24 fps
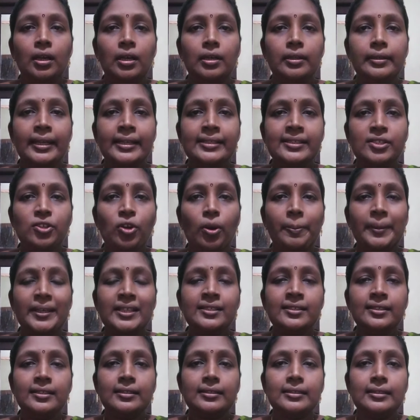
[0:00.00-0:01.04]
next
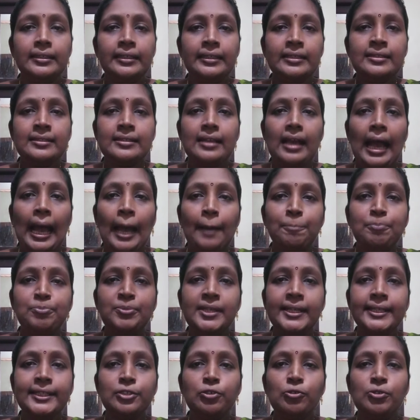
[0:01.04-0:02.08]
topic is
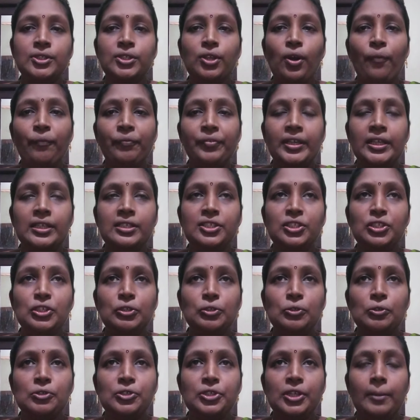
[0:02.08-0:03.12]
objectives of
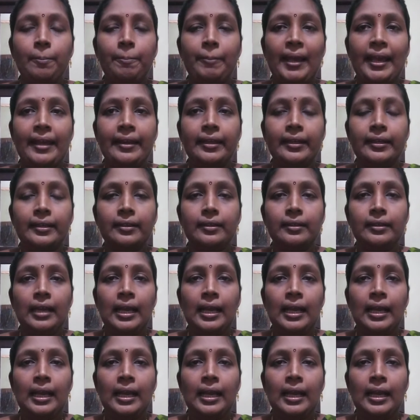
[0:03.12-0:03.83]
institutional planning.